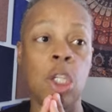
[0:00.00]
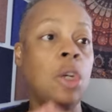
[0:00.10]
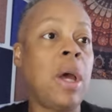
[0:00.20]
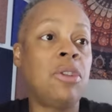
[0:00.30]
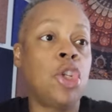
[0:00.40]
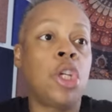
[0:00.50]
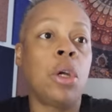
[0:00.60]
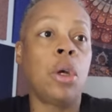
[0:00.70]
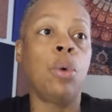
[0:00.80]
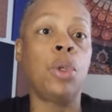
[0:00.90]
You don't have to
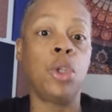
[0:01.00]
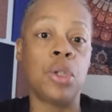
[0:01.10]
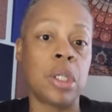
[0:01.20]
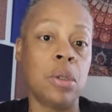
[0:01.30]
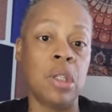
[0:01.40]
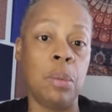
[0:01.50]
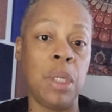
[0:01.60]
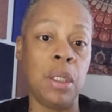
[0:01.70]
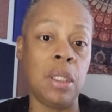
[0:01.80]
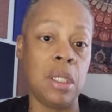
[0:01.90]
share what your skills and
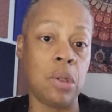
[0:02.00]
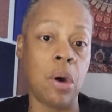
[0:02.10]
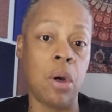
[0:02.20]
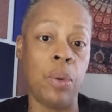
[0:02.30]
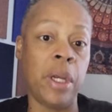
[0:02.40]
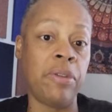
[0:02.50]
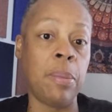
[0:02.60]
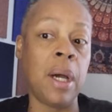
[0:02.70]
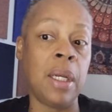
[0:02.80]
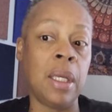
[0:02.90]
abilities are with
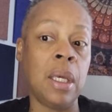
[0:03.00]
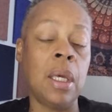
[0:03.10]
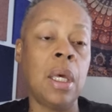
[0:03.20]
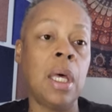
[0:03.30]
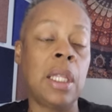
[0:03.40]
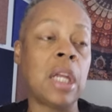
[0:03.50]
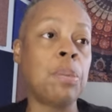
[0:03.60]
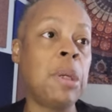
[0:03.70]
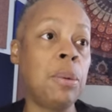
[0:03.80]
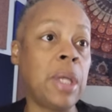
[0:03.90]
everybody. A lot
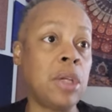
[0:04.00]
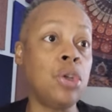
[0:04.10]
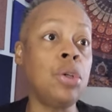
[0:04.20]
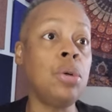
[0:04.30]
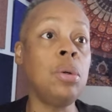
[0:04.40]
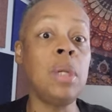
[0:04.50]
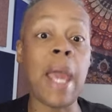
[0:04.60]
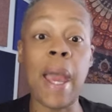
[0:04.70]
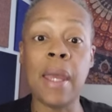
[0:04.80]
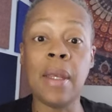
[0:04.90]
of people that do
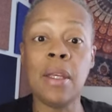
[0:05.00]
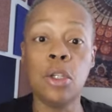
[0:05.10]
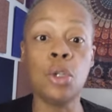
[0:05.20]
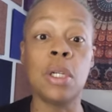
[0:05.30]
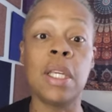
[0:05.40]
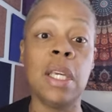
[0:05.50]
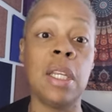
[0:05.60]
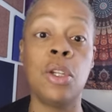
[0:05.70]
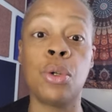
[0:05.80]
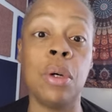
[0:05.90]
that usually
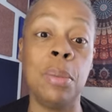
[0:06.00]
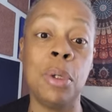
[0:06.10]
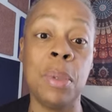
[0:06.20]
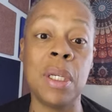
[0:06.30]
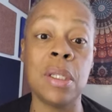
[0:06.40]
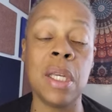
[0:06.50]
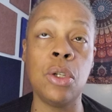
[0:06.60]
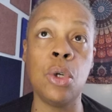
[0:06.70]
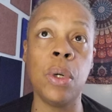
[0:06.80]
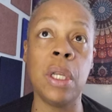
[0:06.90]
get in trouble because they're
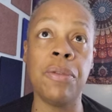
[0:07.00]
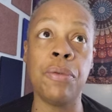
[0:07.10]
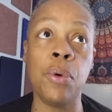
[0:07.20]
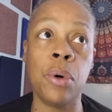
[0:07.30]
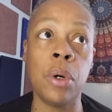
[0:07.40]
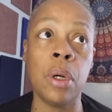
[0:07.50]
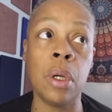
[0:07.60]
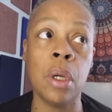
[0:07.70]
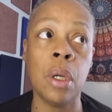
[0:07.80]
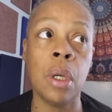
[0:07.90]
doing it for
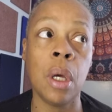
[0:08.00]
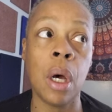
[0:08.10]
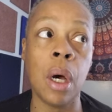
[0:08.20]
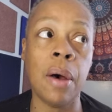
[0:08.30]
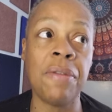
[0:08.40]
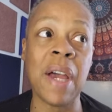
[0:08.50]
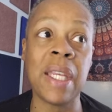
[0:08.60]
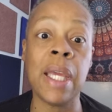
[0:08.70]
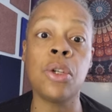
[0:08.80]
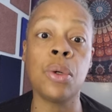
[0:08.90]

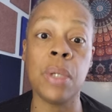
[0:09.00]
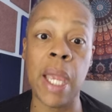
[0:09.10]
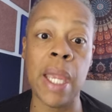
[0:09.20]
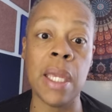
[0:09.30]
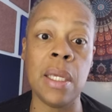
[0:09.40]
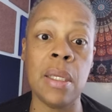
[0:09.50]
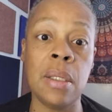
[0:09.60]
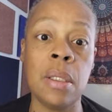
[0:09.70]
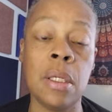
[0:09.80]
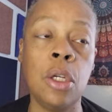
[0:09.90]
financial
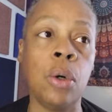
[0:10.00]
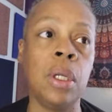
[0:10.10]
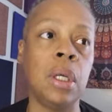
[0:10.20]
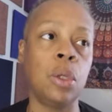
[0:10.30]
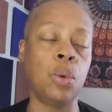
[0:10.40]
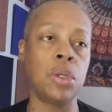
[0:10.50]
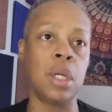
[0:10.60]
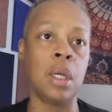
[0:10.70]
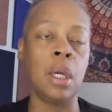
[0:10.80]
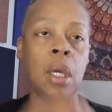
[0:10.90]
gains. You know, in other words,
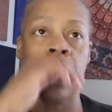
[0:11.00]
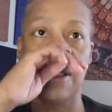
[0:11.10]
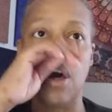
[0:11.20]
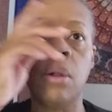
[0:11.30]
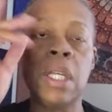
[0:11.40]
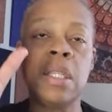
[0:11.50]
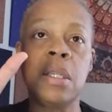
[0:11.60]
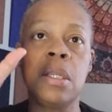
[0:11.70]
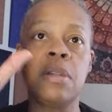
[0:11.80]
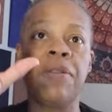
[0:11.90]
all they
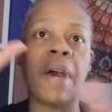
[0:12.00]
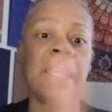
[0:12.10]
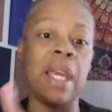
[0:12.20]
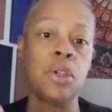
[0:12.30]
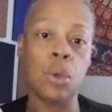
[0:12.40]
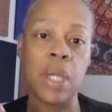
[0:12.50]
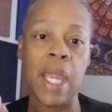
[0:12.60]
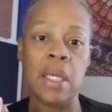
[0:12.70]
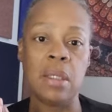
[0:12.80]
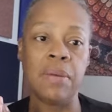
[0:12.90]
see is the financial
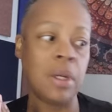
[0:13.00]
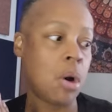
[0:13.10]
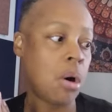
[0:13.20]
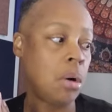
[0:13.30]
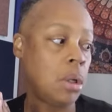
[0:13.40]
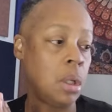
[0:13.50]
gains of it all.